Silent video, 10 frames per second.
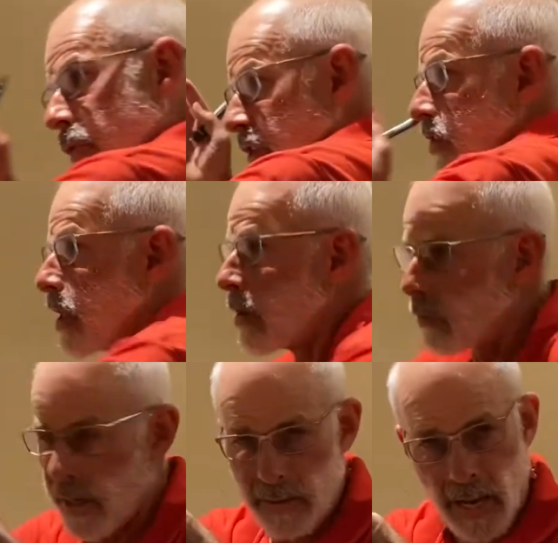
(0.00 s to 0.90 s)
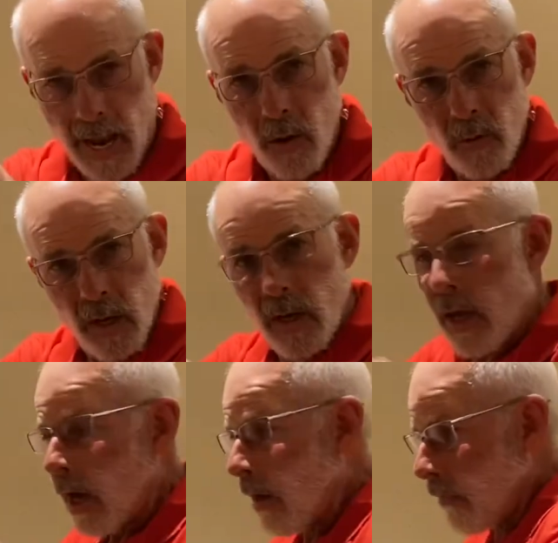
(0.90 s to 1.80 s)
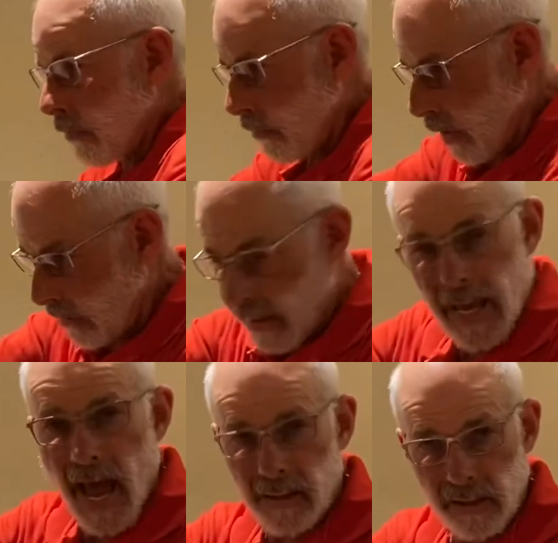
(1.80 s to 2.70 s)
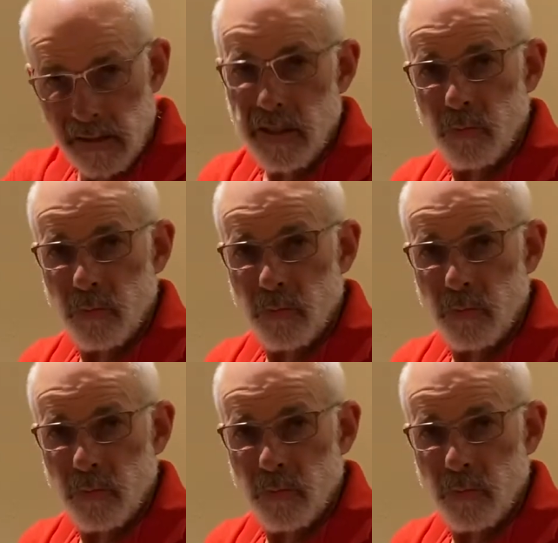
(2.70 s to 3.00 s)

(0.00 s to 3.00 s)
we're seeing right now of the galaxy